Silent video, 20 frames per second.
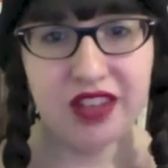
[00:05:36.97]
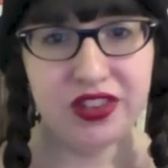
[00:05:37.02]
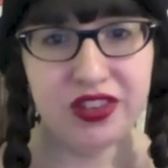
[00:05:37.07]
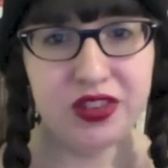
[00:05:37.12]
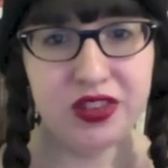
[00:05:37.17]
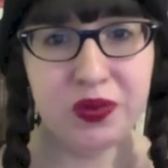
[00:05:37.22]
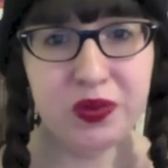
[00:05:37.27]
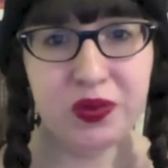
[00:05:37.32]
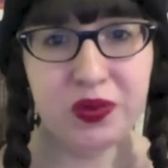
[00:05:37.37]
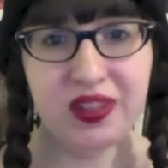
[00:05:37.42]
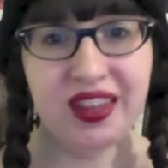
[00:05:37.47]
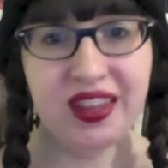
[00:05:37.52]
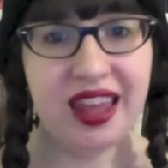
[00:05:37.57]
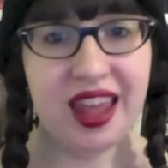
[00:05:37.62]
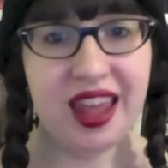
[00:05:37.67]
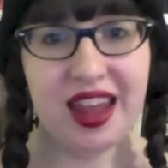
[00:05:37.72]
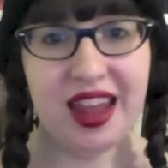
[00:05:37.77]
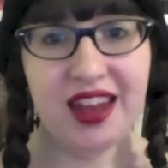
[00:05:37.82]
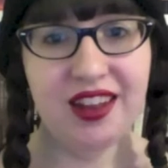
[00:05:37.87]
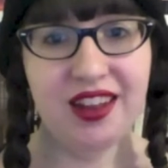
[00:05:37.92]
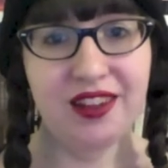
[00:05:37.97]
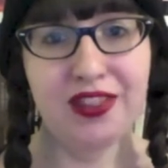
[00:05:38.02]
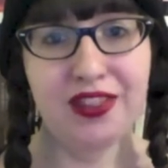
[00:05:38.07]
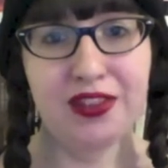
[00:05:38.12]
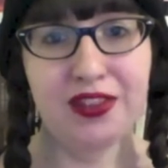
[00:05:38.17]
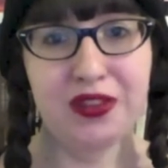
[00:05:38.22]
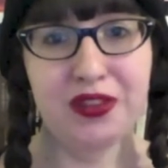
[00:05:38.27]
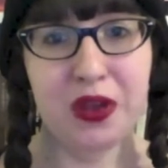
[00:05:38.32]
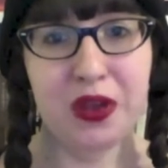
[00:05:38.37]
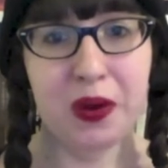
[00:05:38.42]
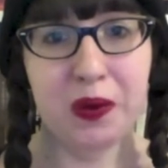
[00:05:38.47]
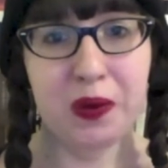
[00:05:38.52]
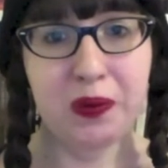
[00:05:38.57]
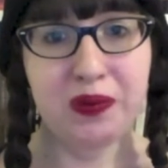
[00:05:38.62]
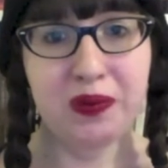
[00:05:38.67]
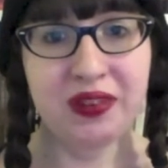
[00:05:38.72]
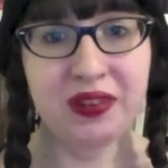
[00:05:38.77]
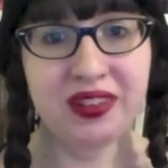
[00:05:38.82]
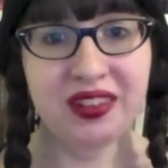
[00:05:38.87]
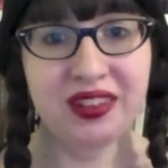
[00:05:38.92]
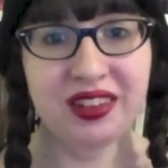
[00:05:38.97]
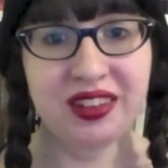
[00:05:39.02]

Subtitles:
I just really hated the tone